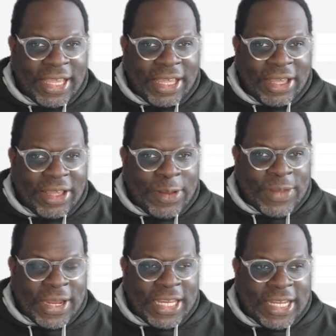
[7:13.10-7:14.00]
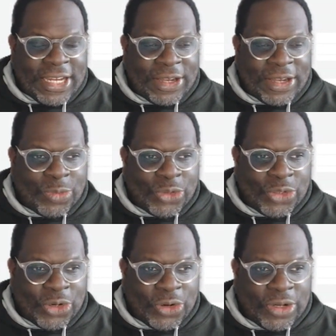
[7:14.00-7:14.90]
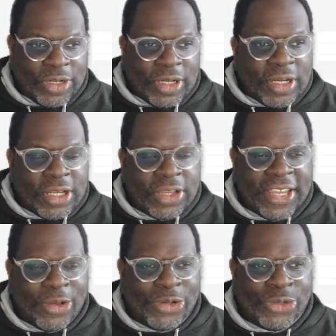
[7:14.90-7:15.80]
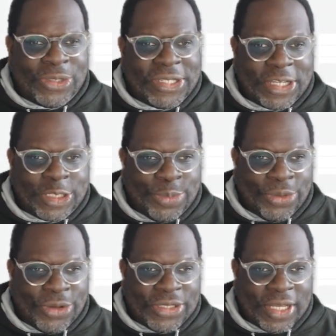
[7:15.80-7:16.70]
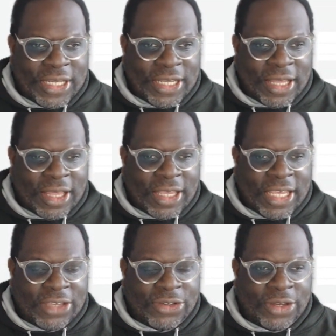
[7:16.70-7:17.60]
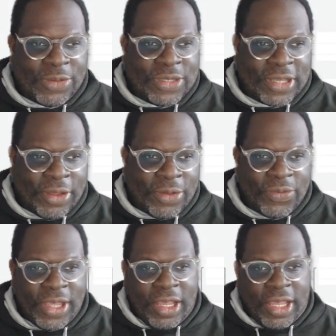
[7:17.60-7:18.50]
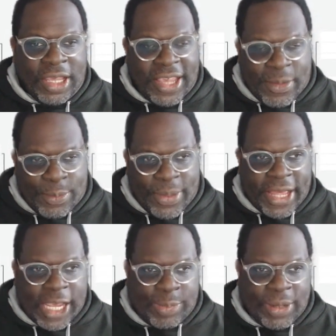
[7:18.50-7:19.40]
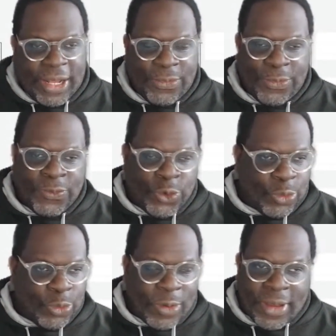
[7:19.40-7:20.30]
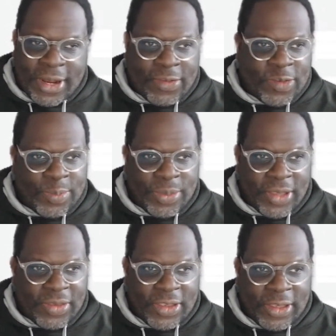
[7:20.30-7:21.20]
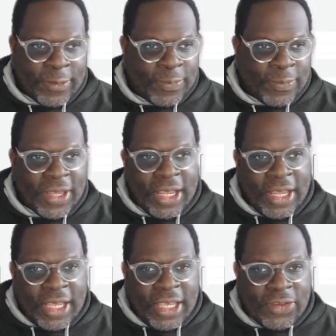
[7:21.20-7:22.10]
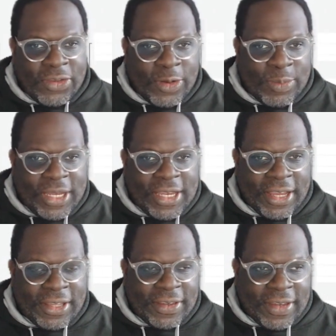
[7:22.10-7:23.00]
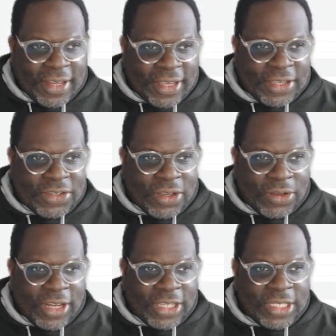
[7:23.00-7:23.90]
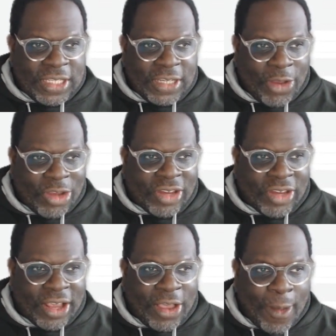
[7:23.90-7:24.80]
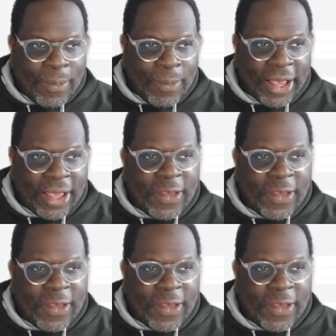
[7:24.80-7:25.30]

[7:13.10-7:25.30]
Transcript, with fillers: um, and he did not return. I think he only scored six points and he, he, injured himself, came back, played a few more minutes, but um, he is going to be day to day. So let's see if Giannis can come back